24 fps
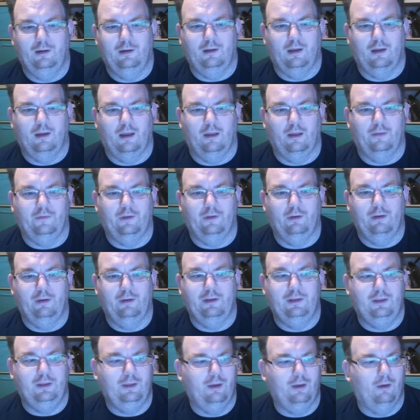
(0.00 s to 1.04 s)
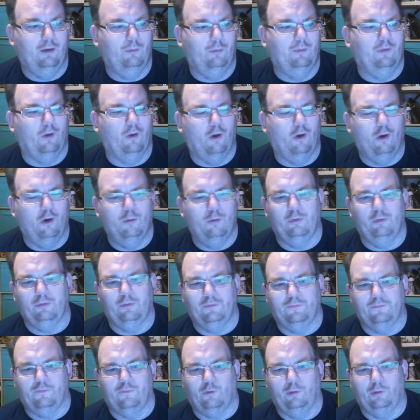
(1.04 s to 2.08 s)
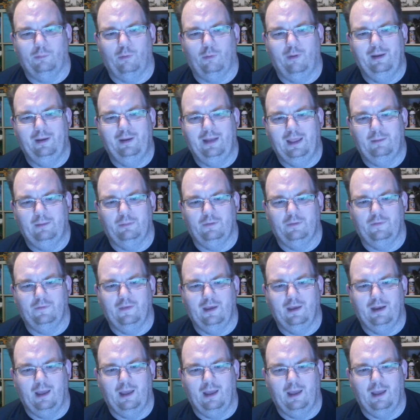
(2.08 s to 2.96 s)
Also, it was almost 4.8%.